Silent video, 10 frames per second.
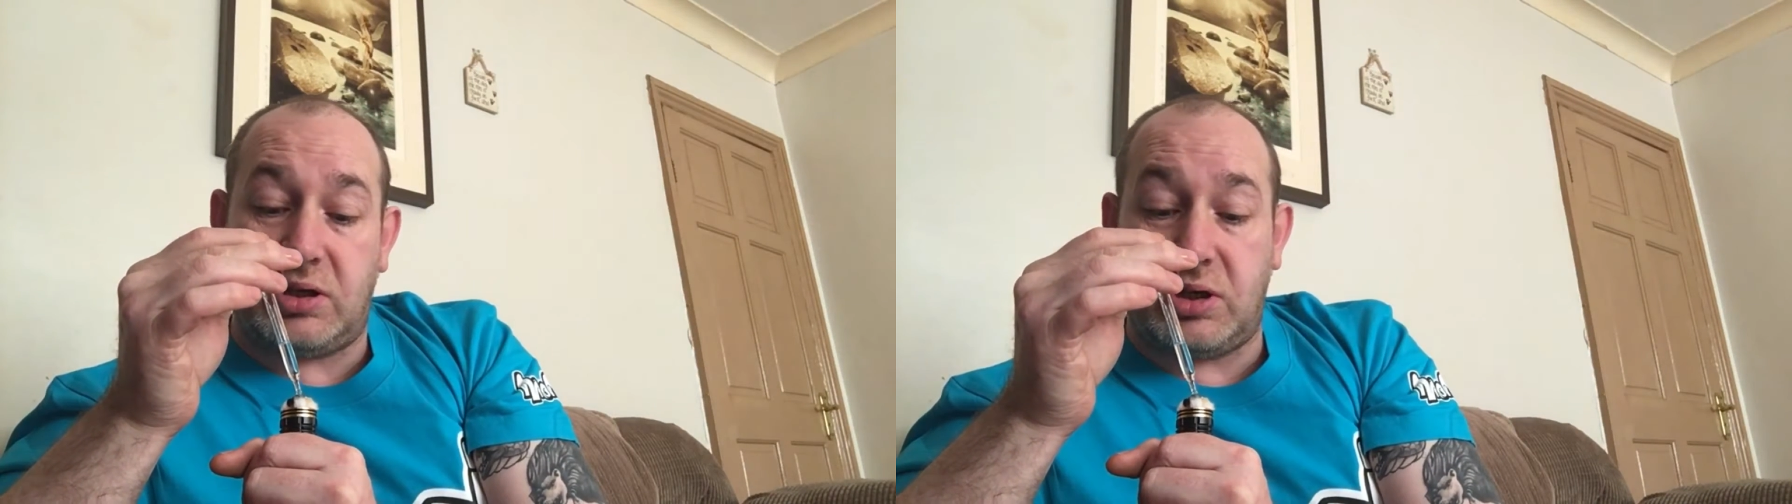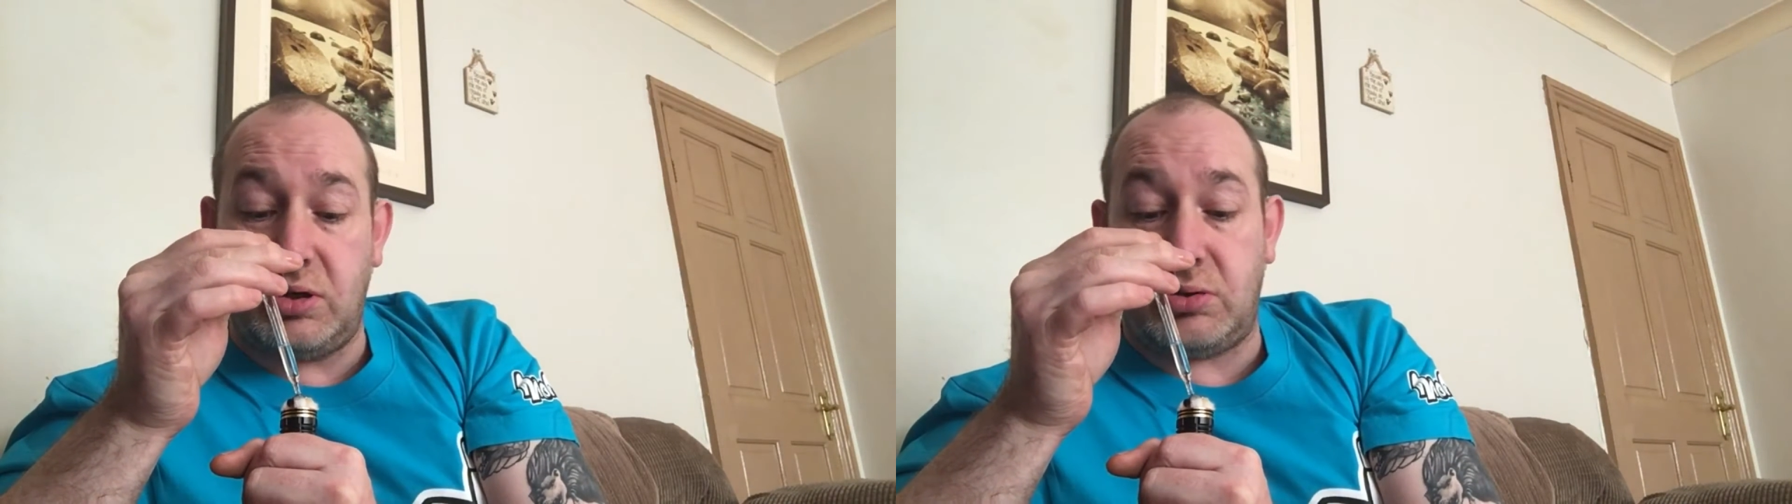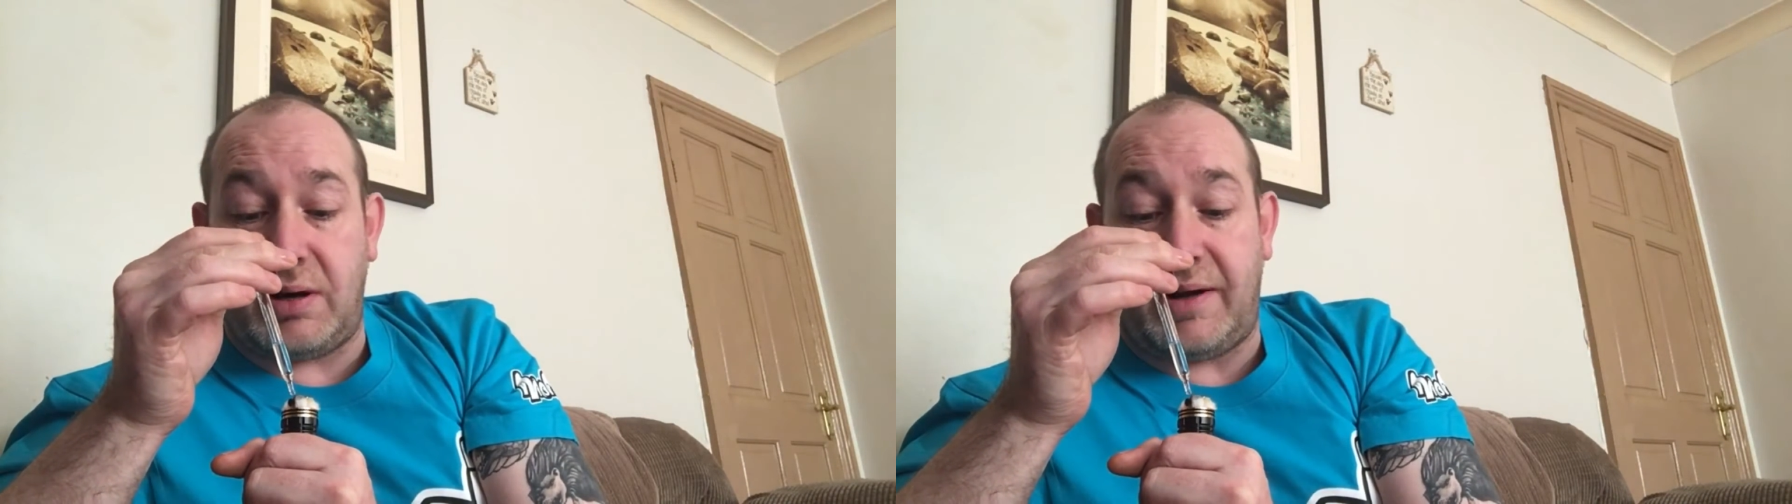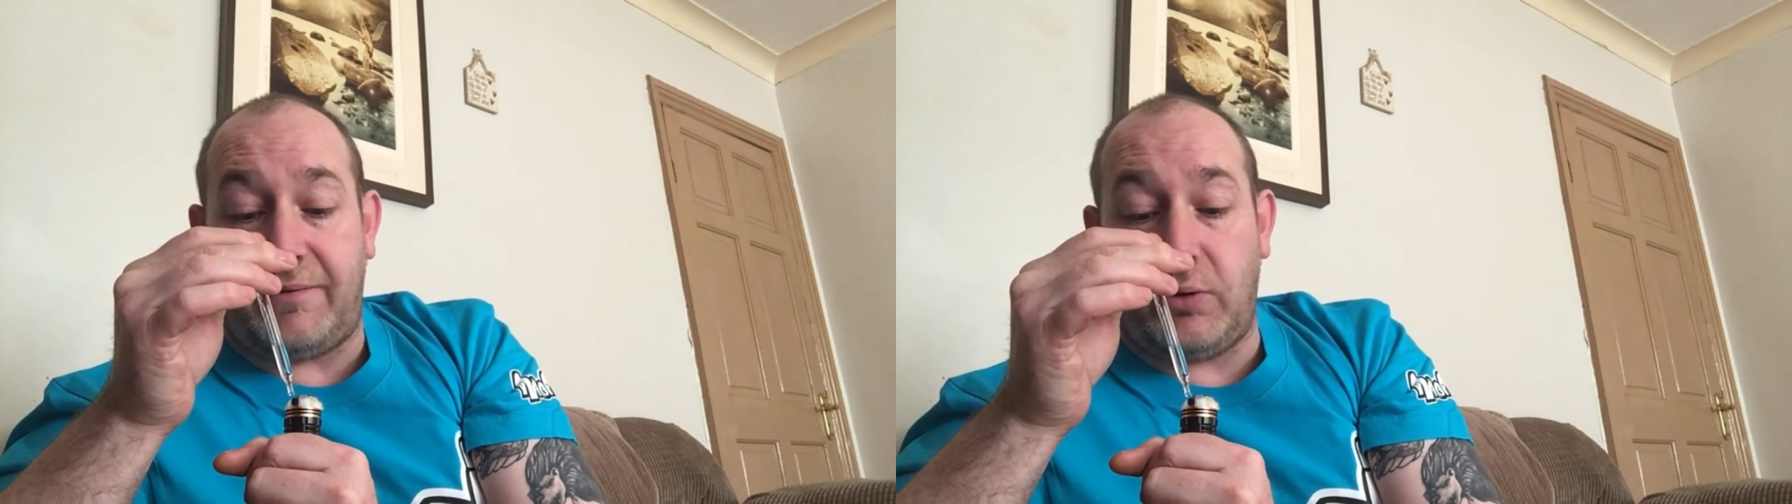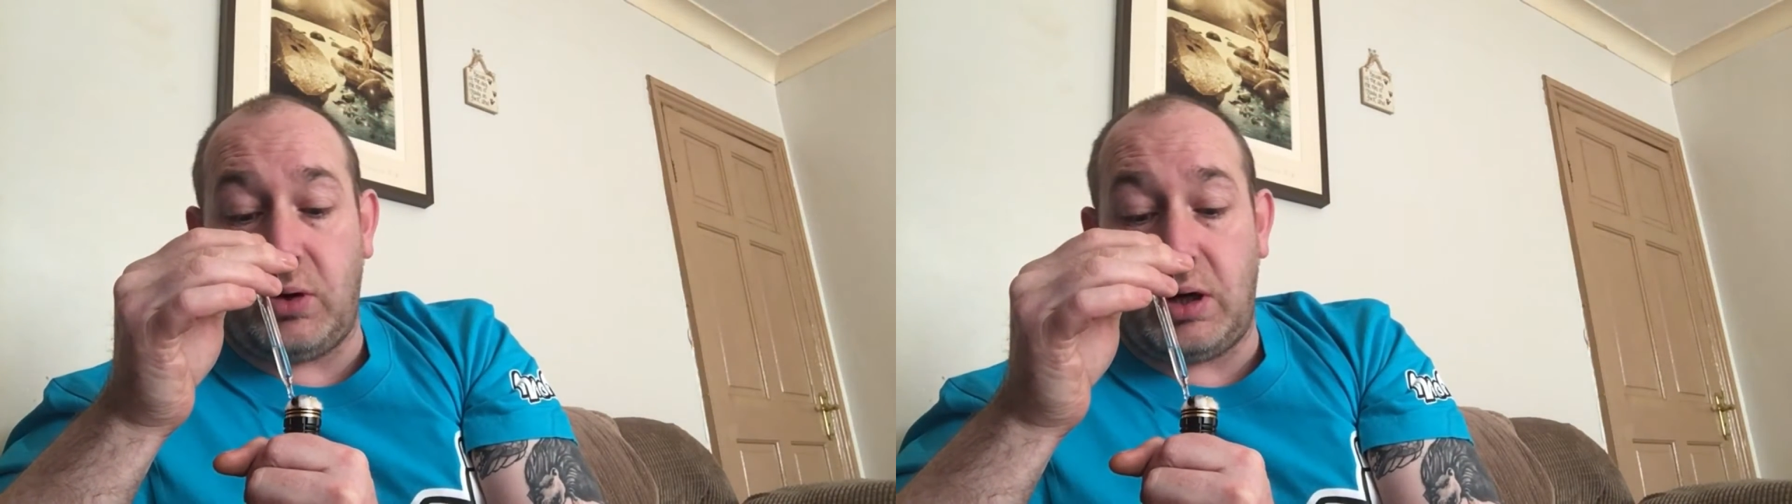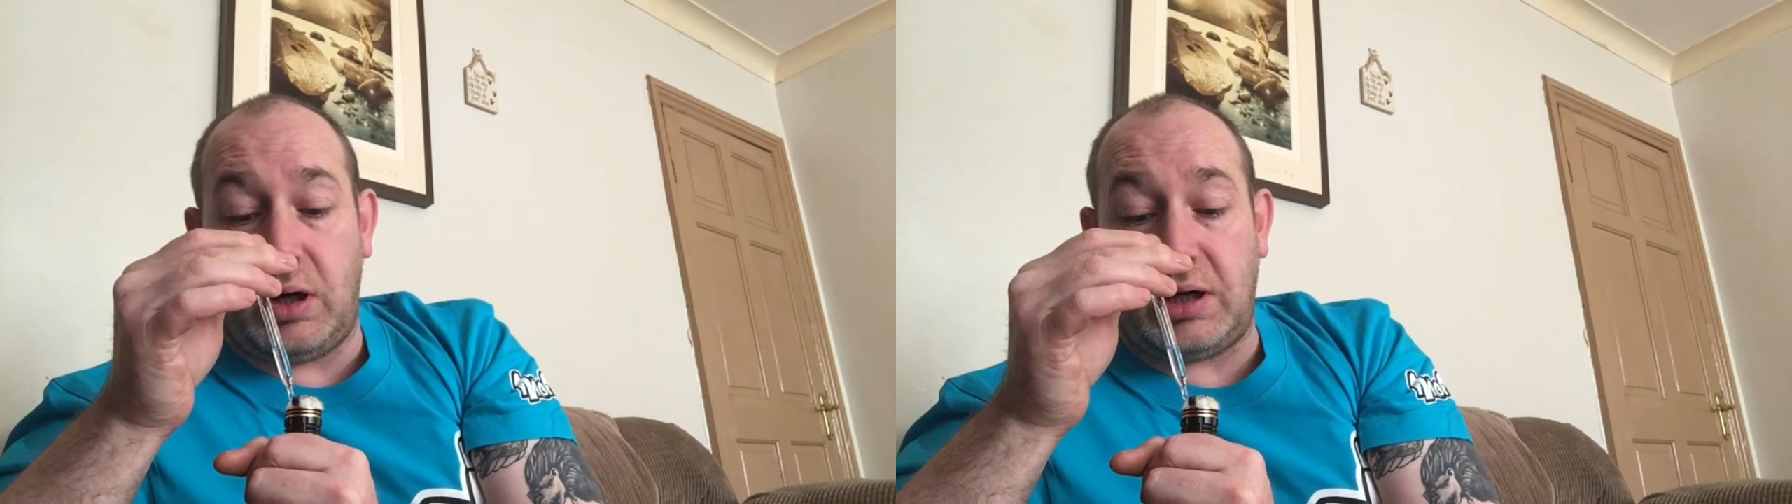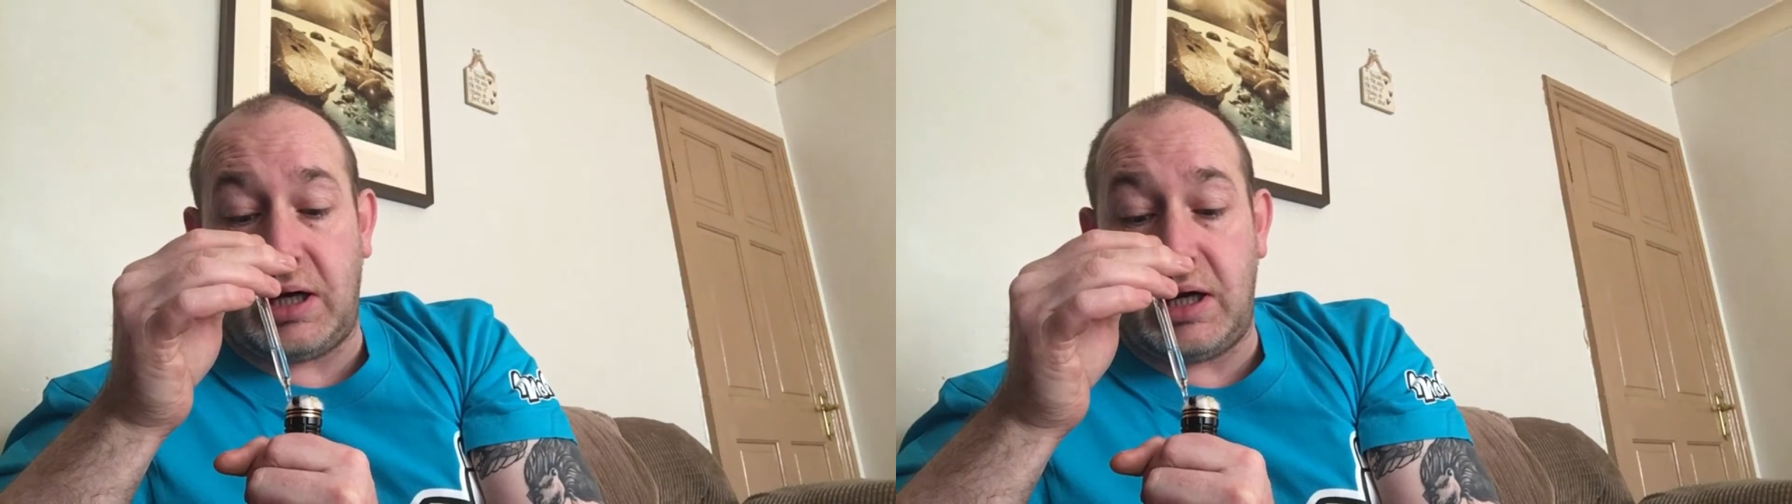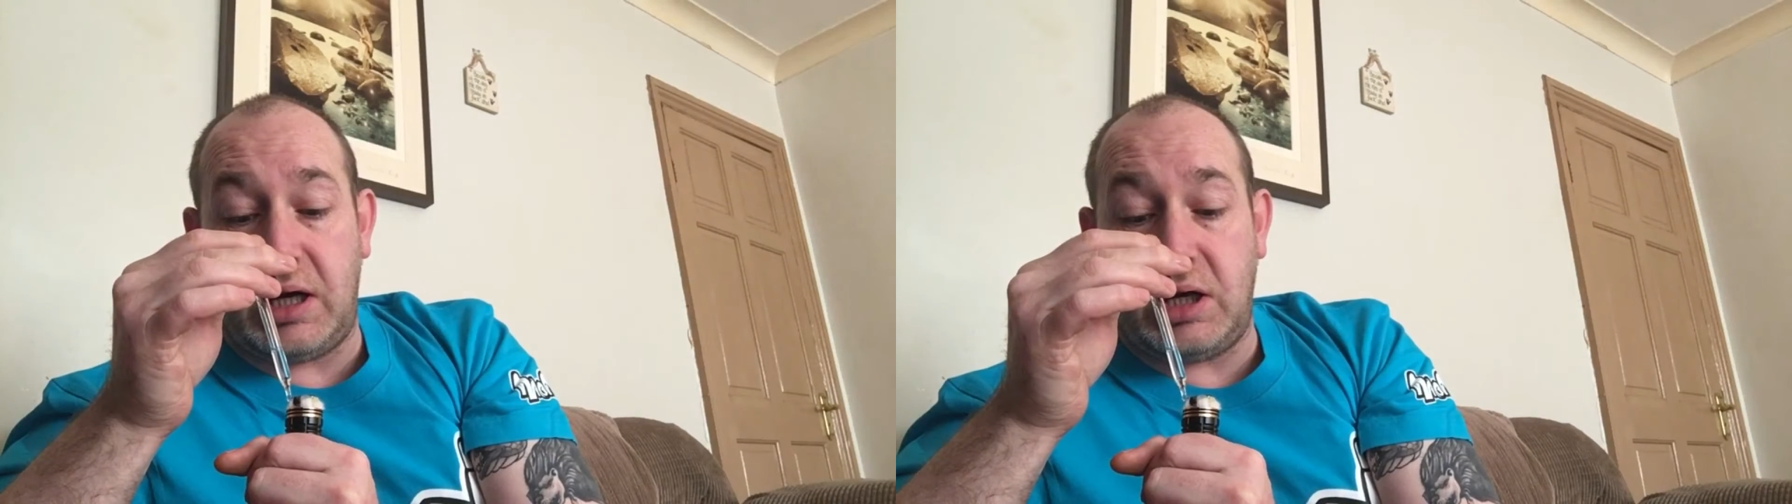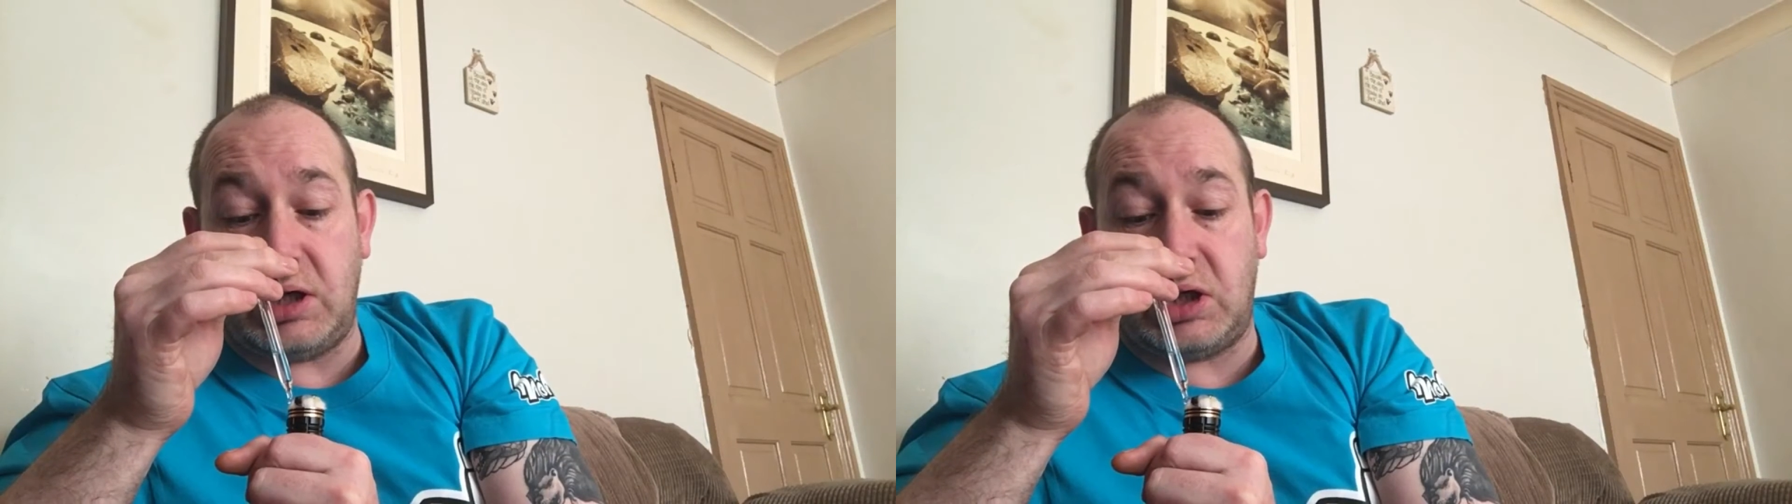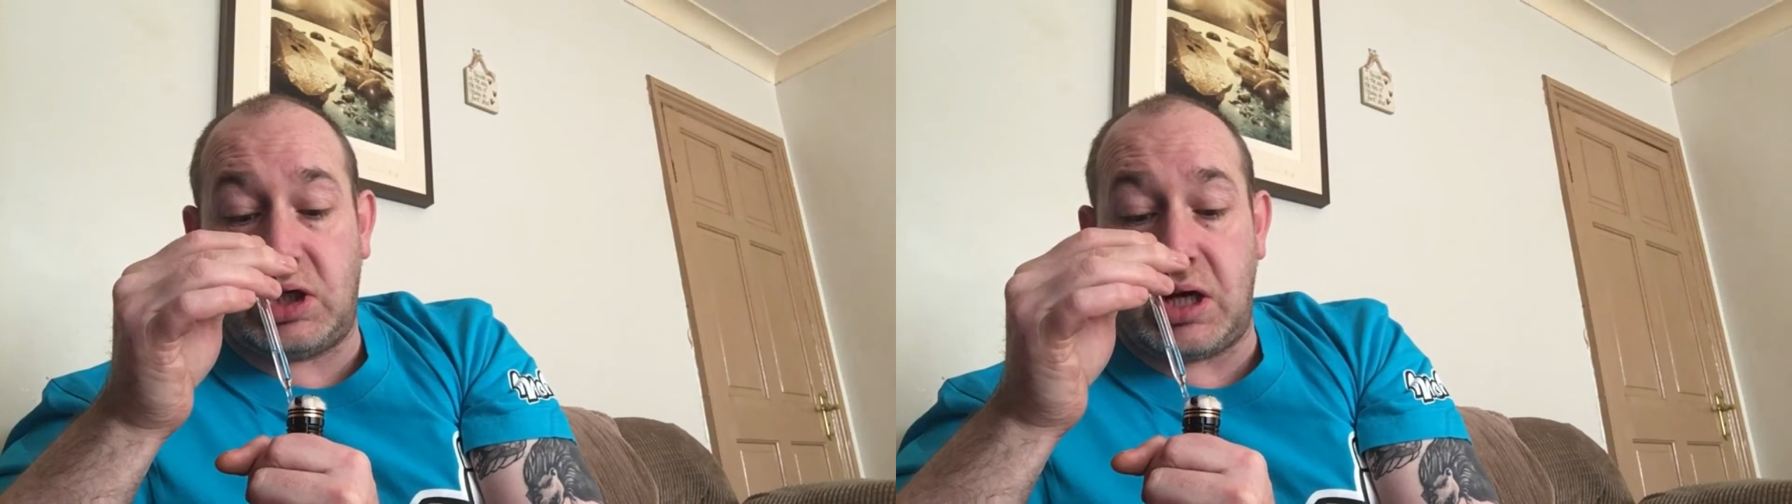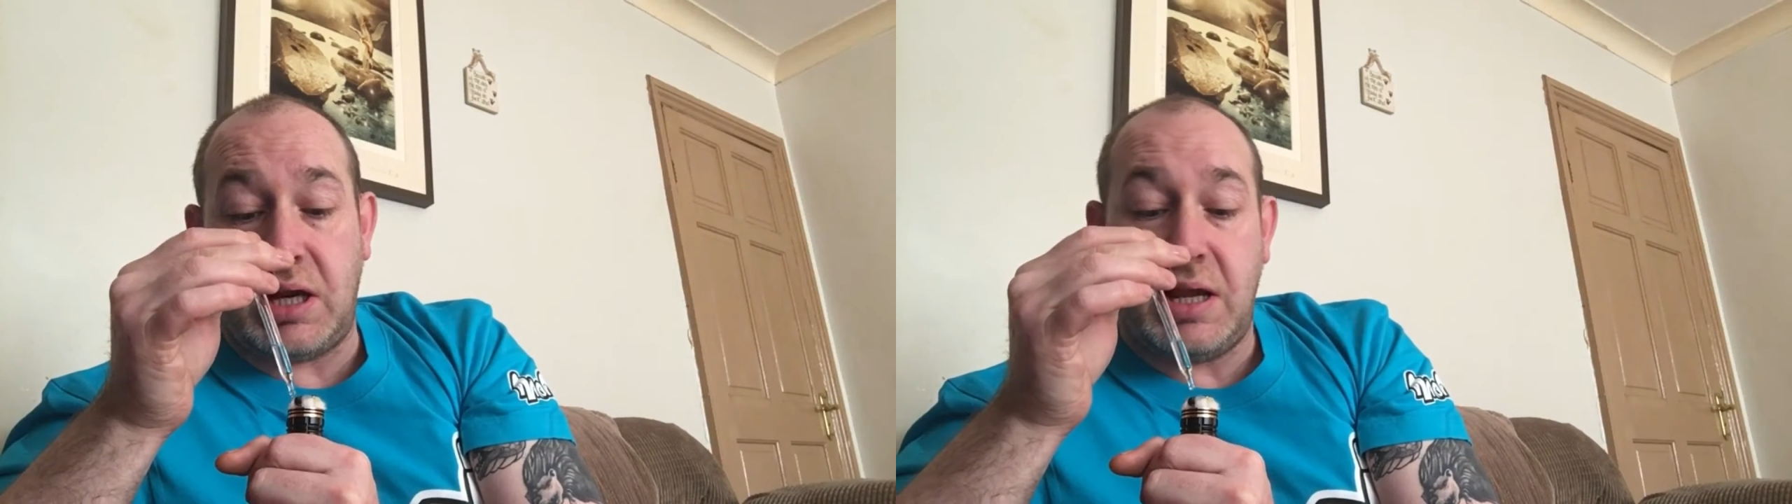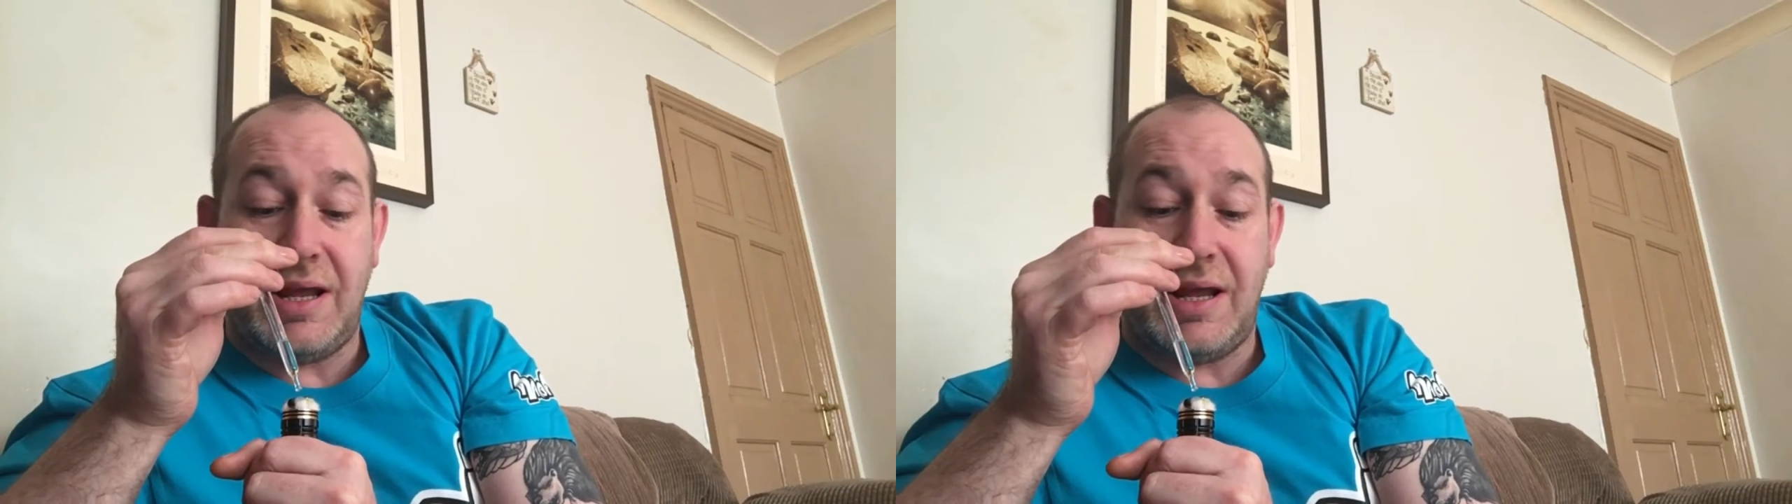224 gauge